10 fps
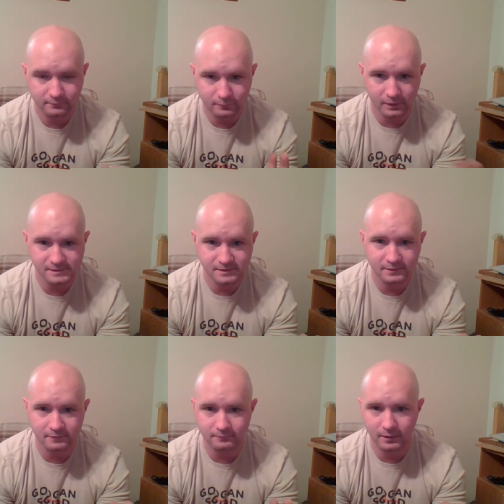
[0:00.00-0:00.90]

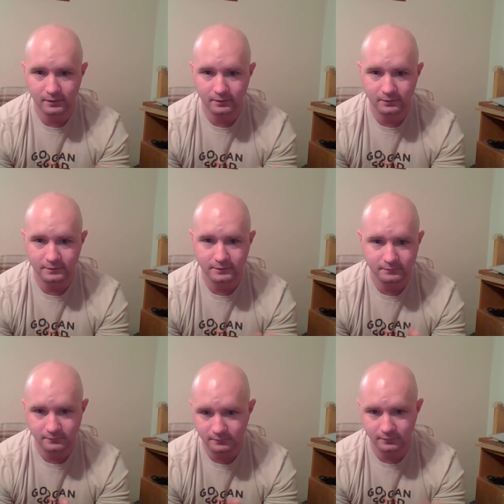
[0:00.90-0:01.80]
rusting and butt ugly,
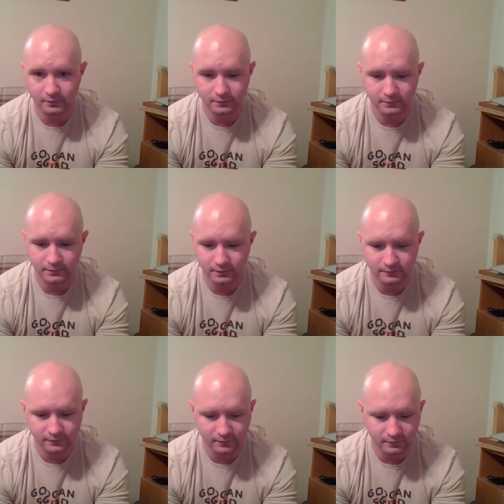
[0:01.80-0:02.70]
don't get your gun
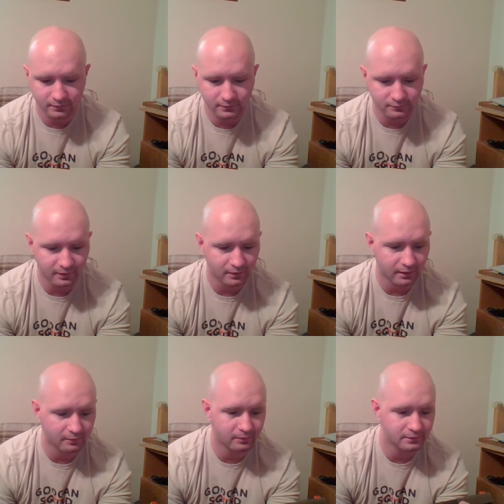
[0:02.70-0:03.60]
Cerakoted no matter
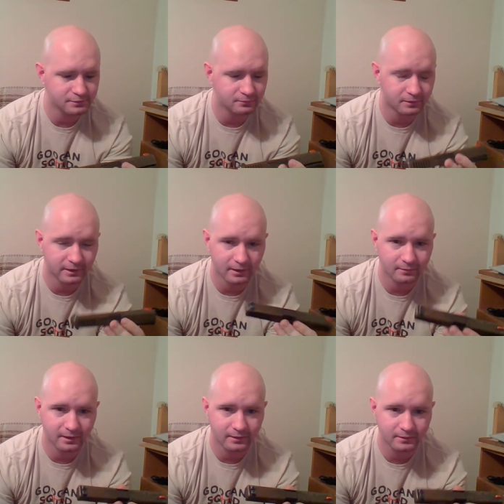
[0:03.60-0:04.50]
how much you care
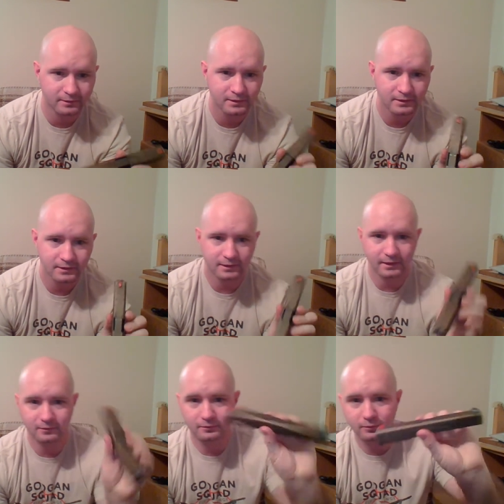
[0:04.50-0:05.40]
about it and
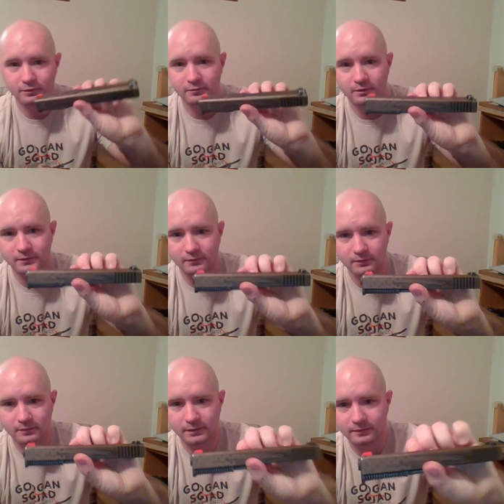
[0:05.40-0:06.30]
how cool you want it to
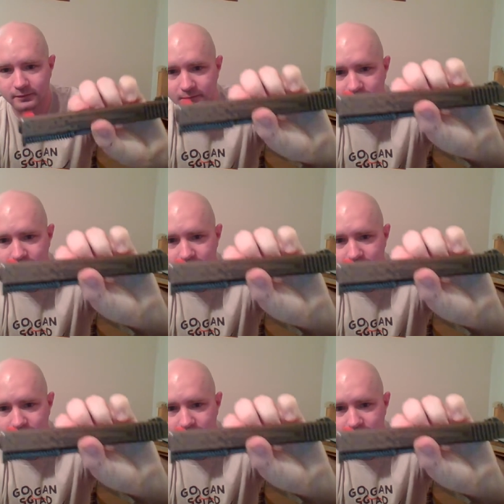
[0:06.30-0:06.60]
look like, like